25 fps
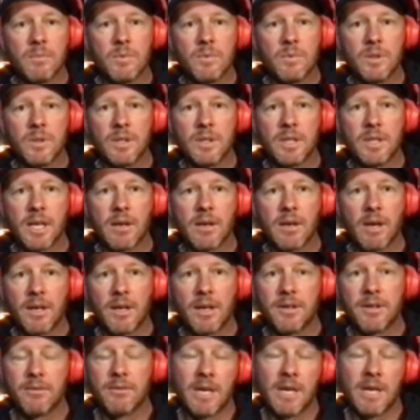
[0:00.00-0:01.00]
you know,
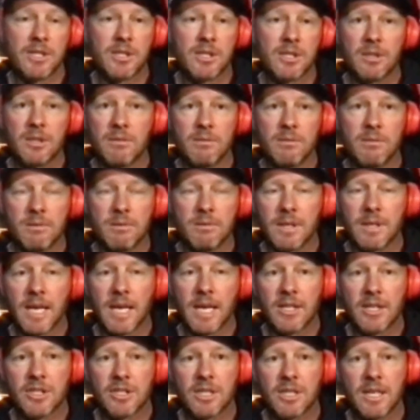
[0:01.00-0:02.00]
under rescue
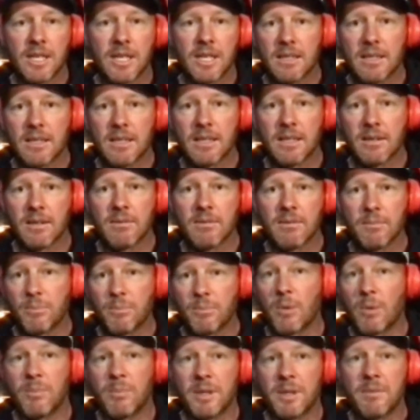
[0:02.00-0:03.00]
occasionally, you know,
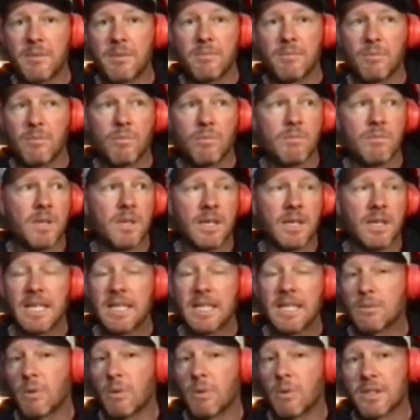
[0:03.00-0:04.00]
probably at
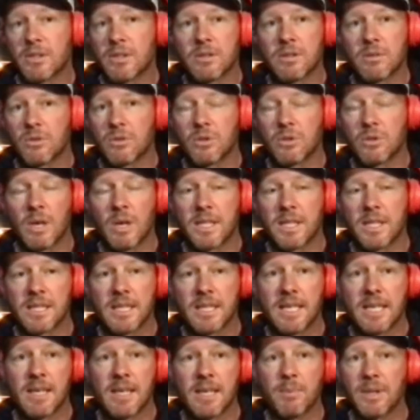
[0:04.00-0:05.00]
least once or twice a
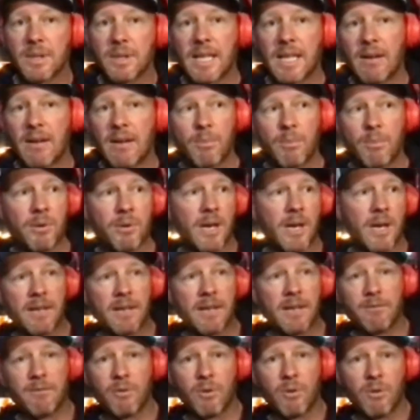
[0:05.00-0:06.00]
year. But they're operating
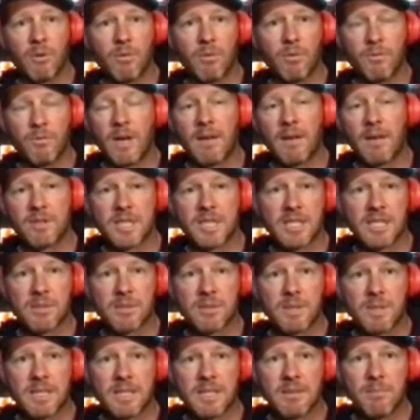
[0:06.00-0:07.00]
for 5 or 6
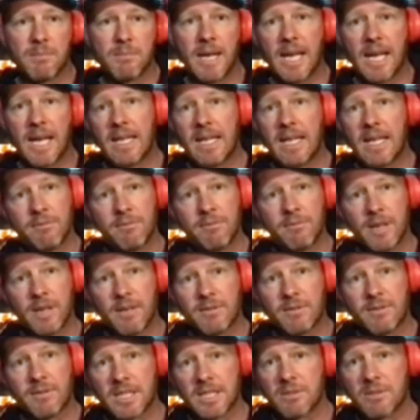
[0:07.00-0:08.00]
weeks in May and 5 or
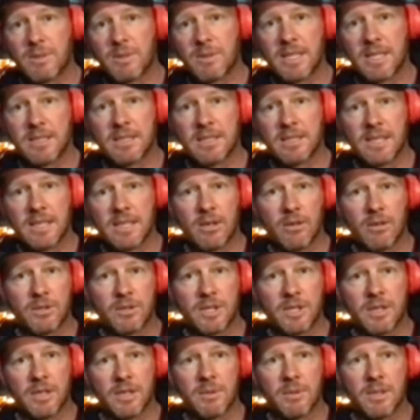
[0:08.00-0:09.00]
6 weeks in
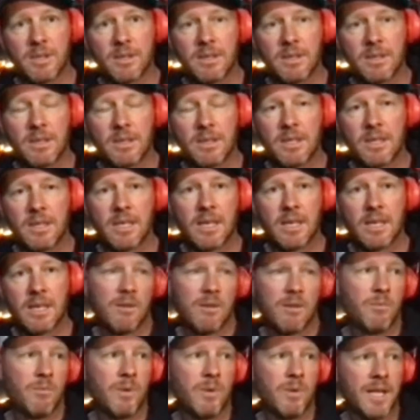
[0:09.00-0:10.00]
October
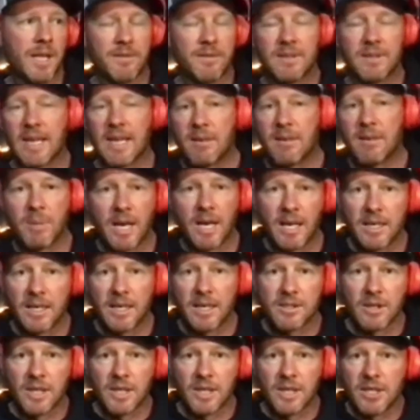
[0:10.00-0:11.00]
with 10
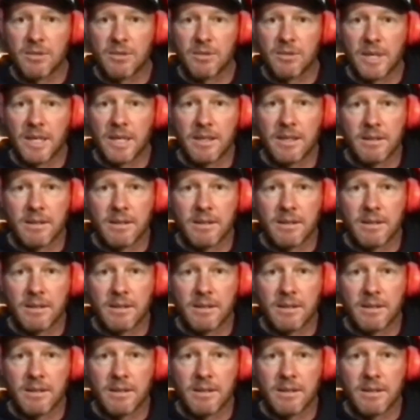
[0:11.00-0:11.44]
pilots on each week.